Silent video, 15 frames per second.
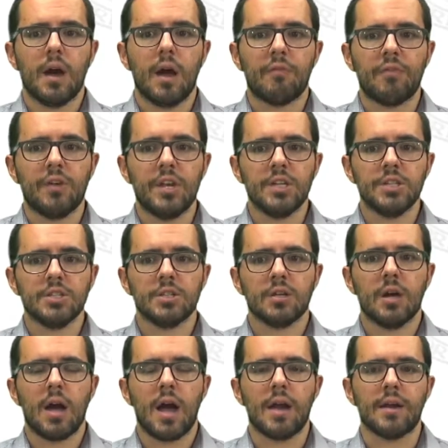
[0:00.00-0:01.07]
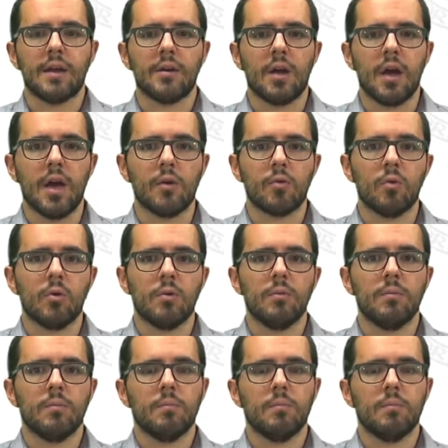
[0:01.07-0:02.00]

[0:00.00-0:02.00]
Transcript: a finished, and an error